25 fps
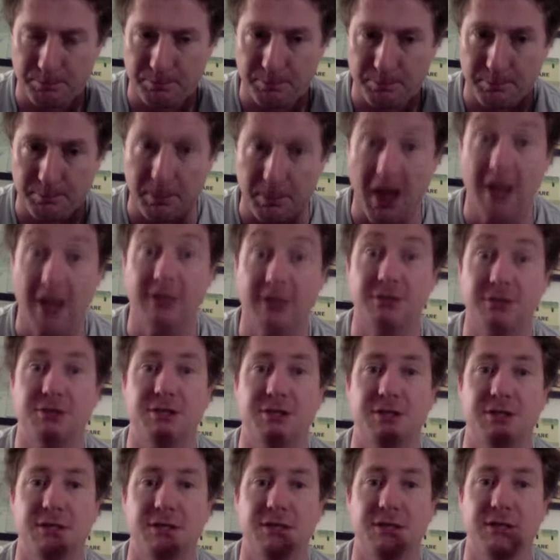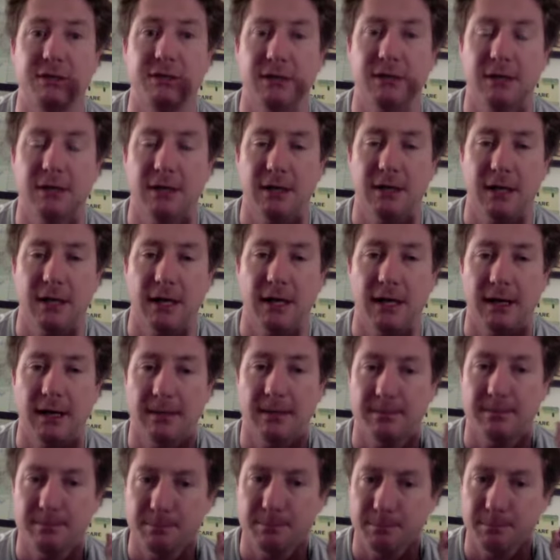punchy
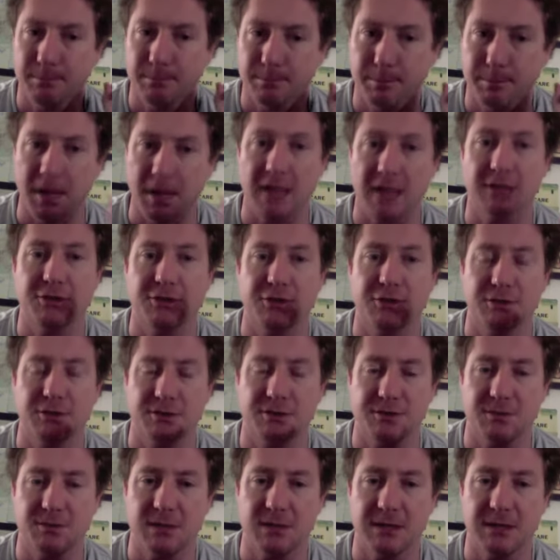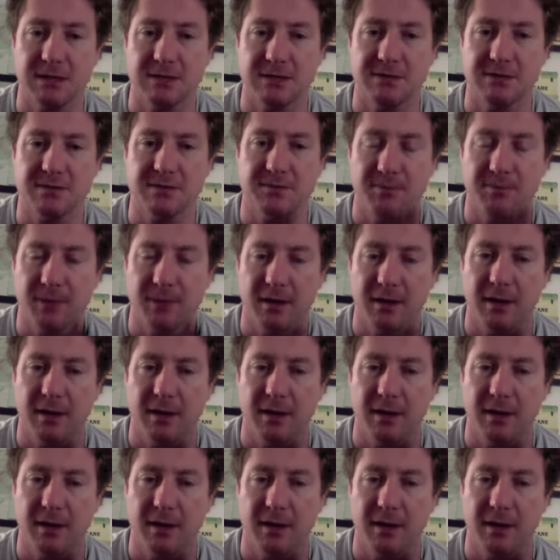barley sugar sweetness,